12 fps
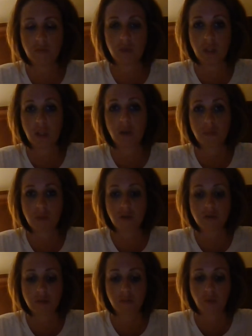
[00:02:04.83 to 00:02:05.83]
the
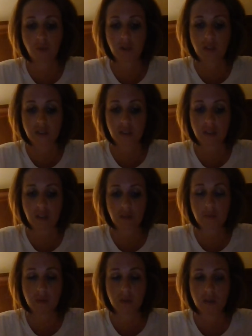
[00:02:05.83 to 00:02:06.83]
utmost important to
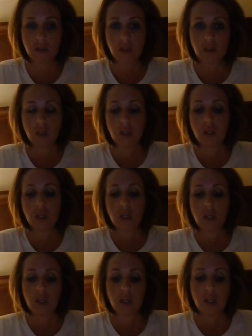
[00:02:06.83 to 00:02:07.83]
them.
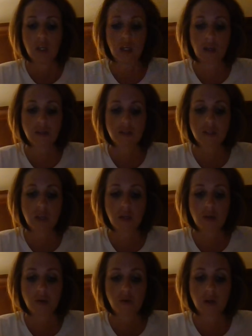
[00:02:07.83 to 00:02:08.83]
He
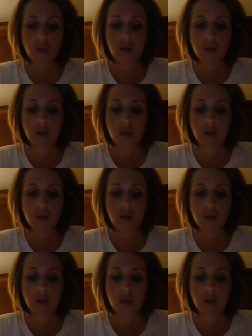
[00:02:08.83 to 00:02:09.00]
also